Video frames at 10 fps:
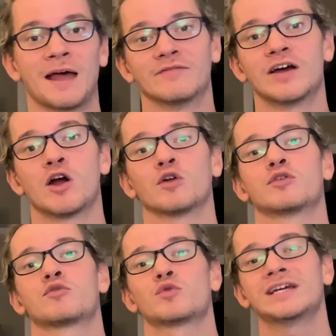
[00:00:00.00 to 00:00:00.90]
They are
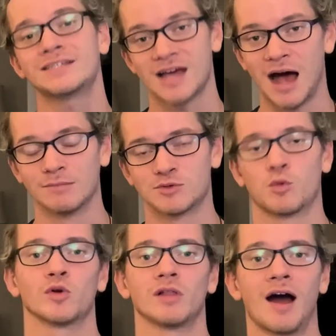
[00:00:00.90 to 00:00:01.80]
3 times
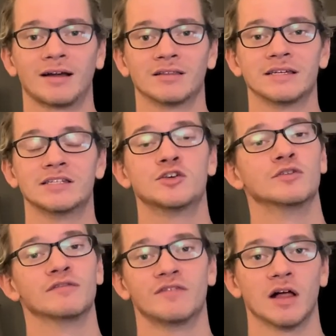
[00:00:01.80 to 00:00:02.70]
more likely to
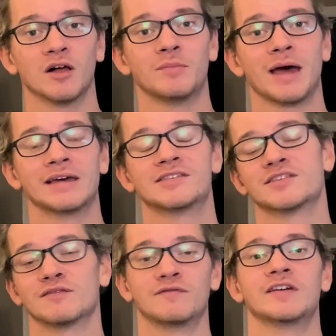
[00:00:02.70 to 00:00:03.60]
develop a
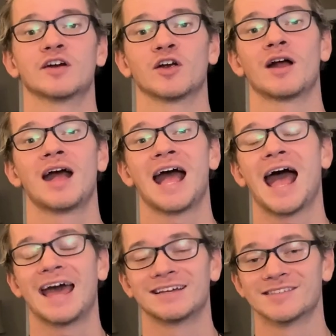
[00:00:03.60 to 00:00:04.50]
severe
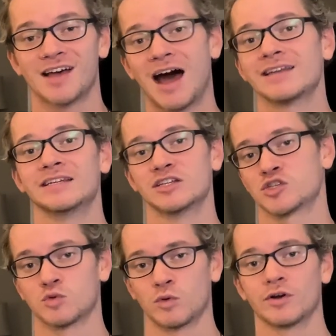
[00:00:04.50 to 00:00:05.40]
anxiety
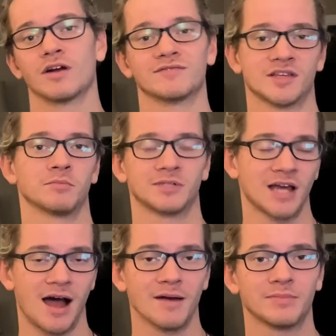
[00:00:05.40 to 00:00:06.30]
disorder of some type.